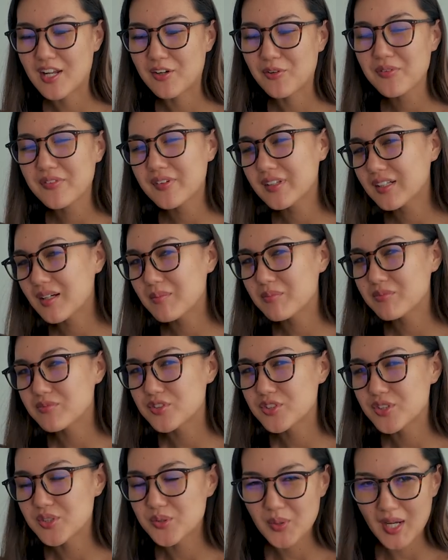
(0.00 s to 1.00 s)
I don't think I'm
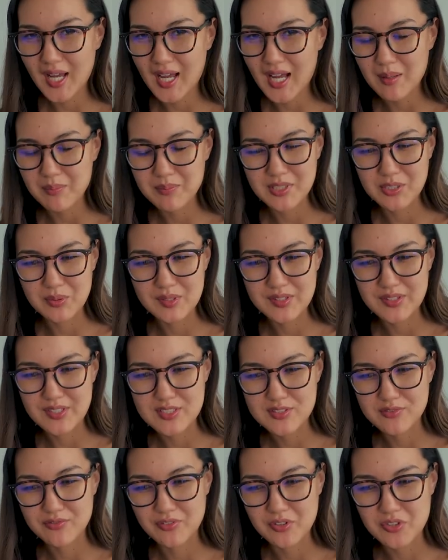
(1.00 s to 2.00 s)
too happy with
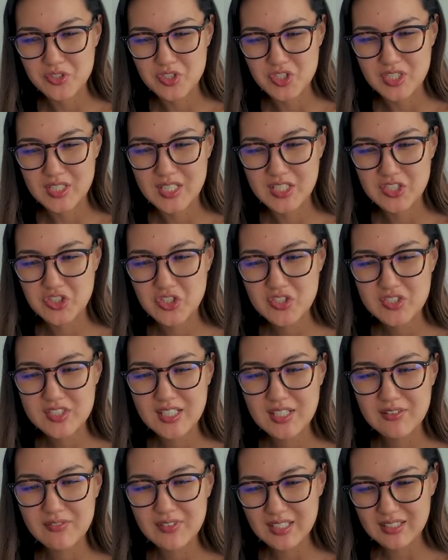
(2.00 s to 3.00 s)
this version. It's just
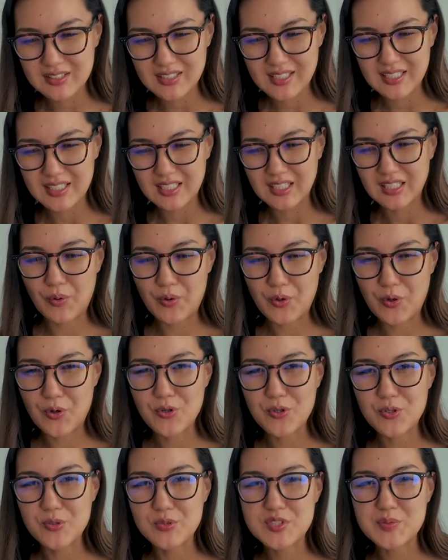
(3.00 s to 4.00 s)
giving like
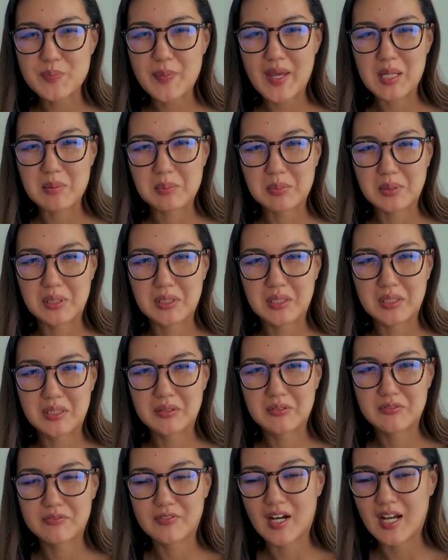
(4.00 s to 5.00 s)
newspaper
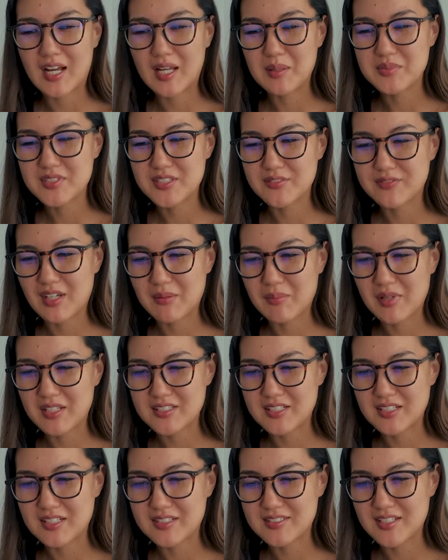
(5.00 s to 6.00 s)
vibes, if that
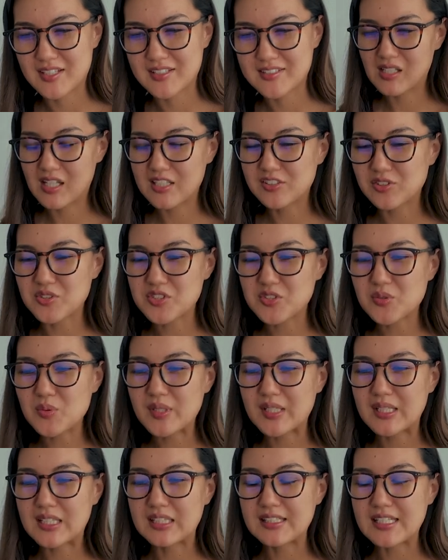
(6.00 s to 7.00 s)
makes any sense. It's
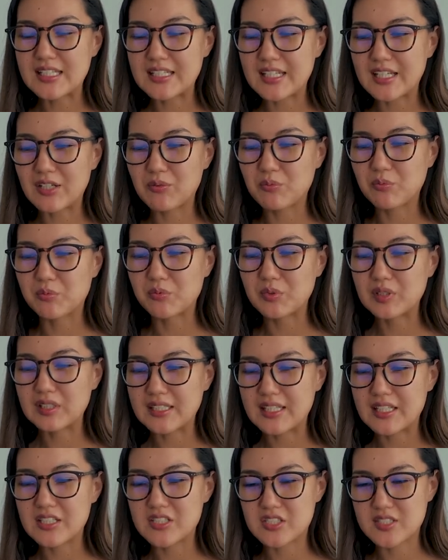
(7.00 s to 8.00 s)
also leaning
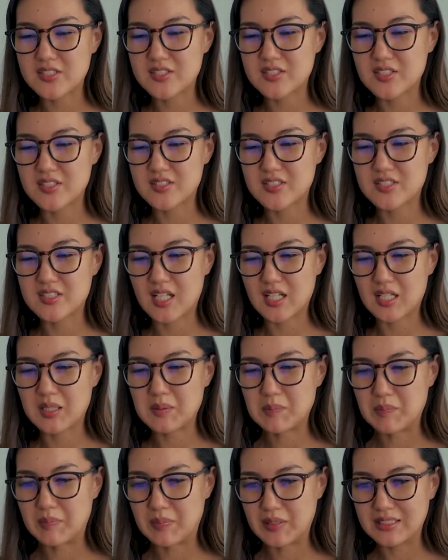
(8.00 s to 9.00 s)
really into
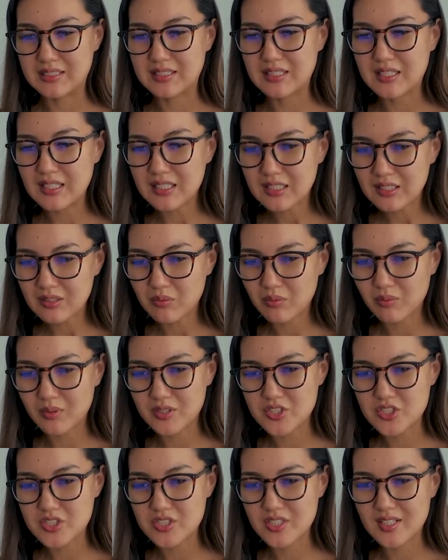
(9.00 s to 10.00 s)
sustainability,
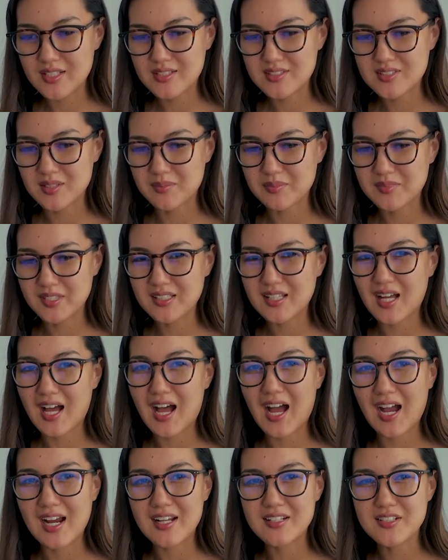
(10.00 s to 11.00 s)
which is something that
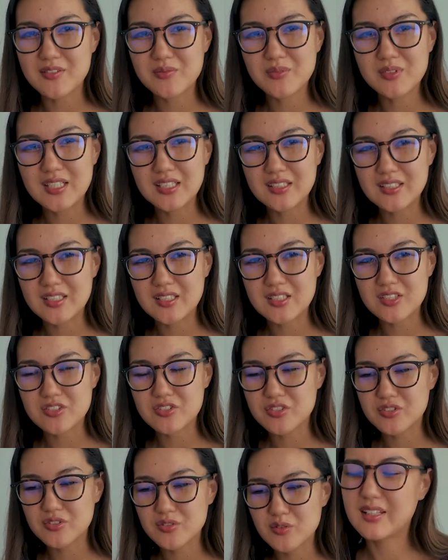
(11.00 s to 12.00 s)
I didn't really lean into.